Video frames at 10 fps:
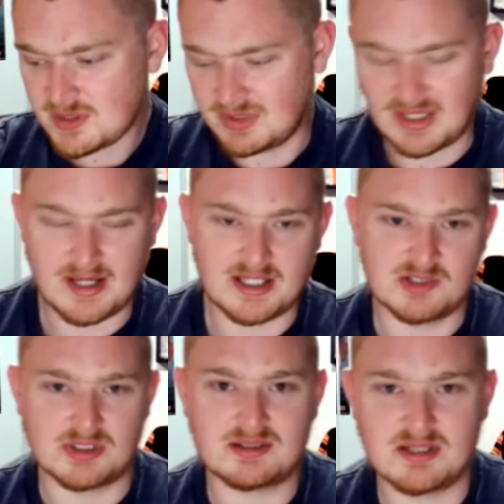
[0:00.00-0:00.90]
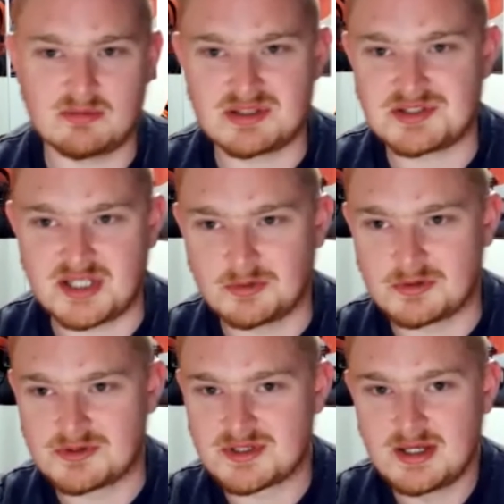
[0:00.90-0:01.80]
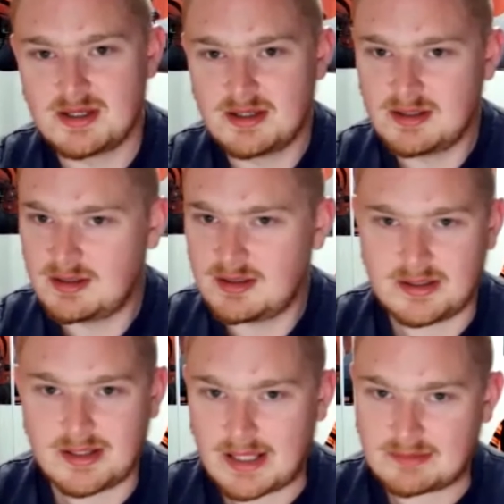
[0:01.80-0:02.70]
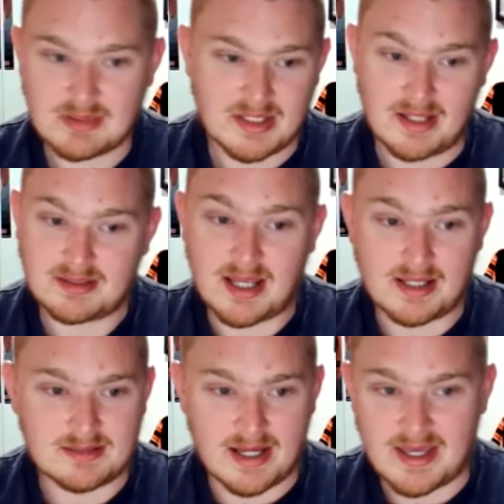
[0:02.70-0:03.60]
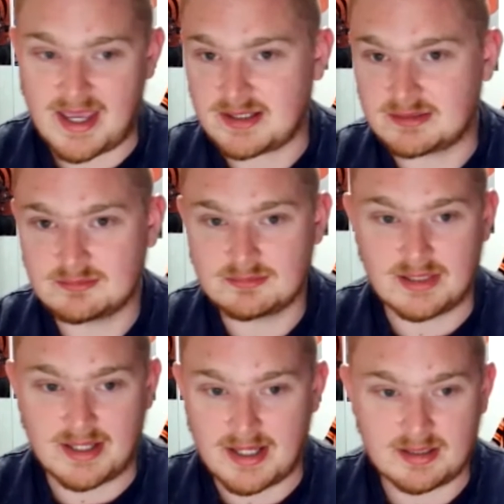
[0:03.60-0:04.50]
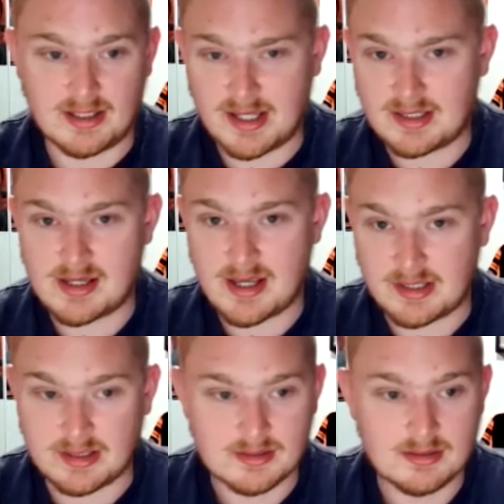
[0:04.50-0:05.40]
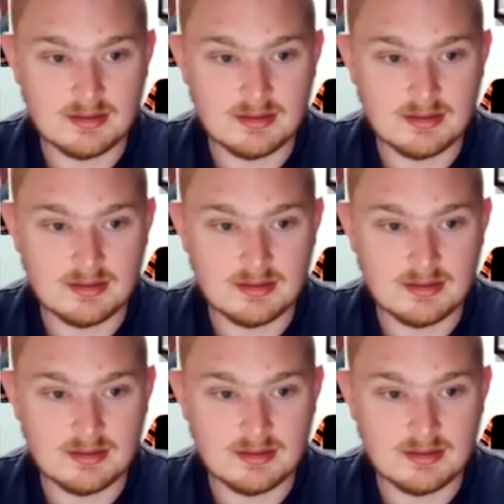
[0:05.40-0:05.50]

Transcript: But I agree. Give me the Steelers. I hate it. I hate it. I hate it. I hate it.